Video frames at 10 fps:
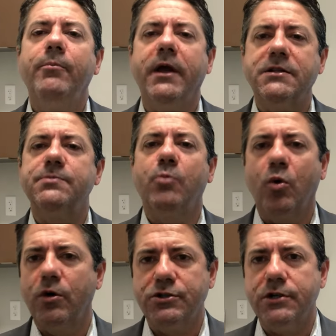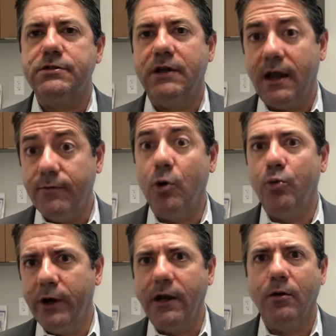It's more just kind of a
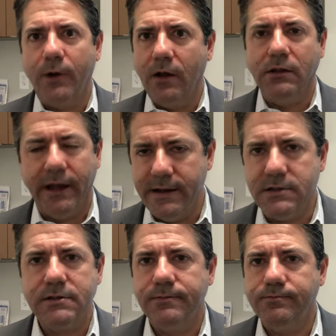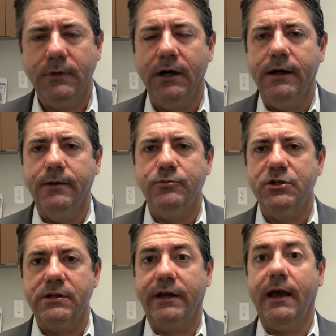ring around lights, um,
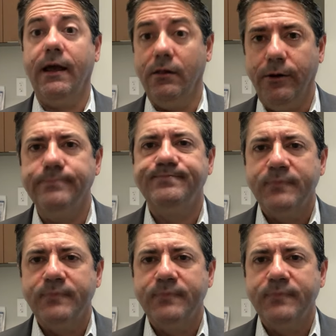just like a halo.